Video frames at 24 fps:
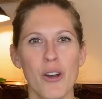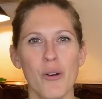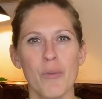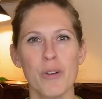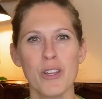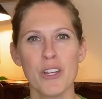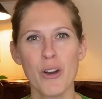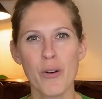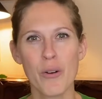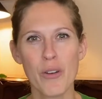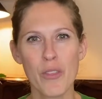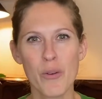We
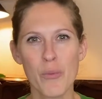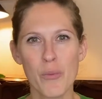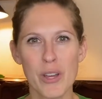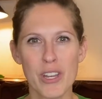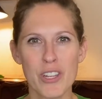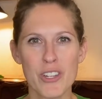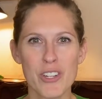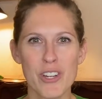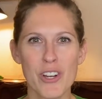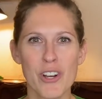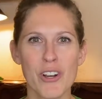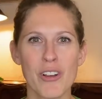know in the
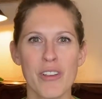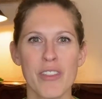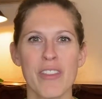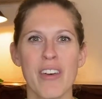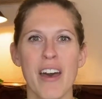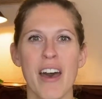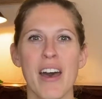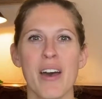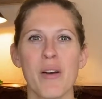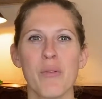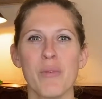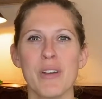winter
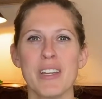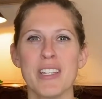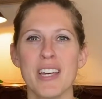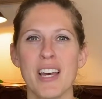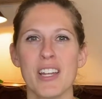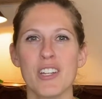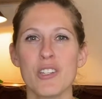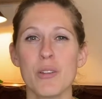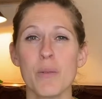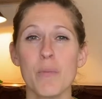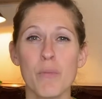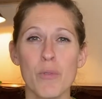that we
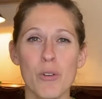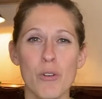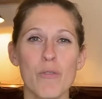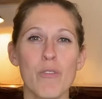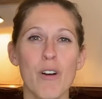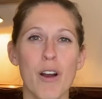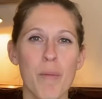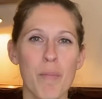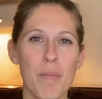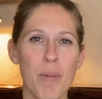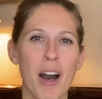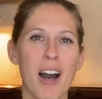tend to move
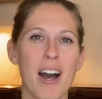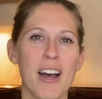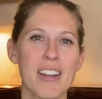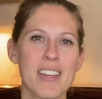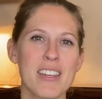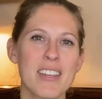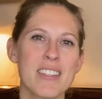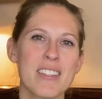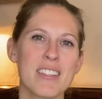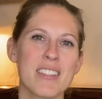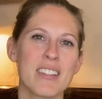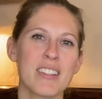our
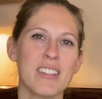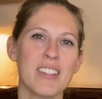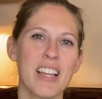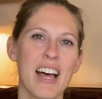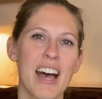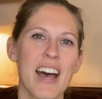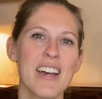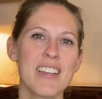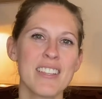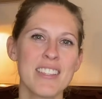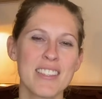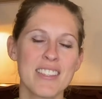bodies
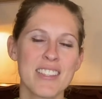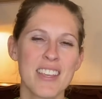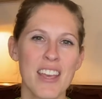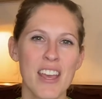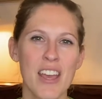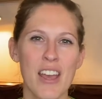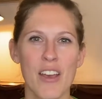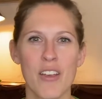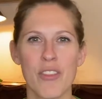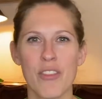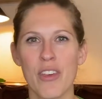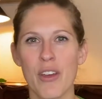less
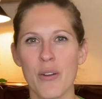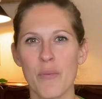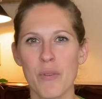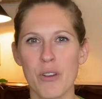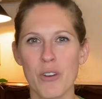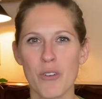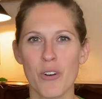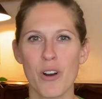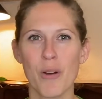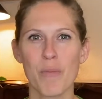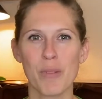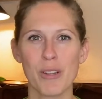than we
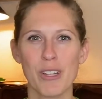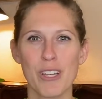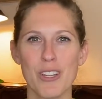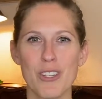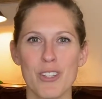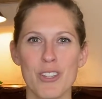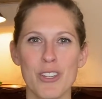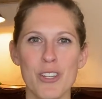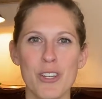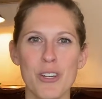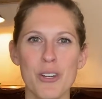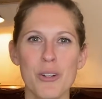normally
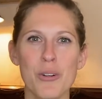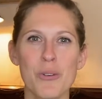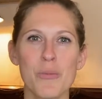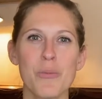do.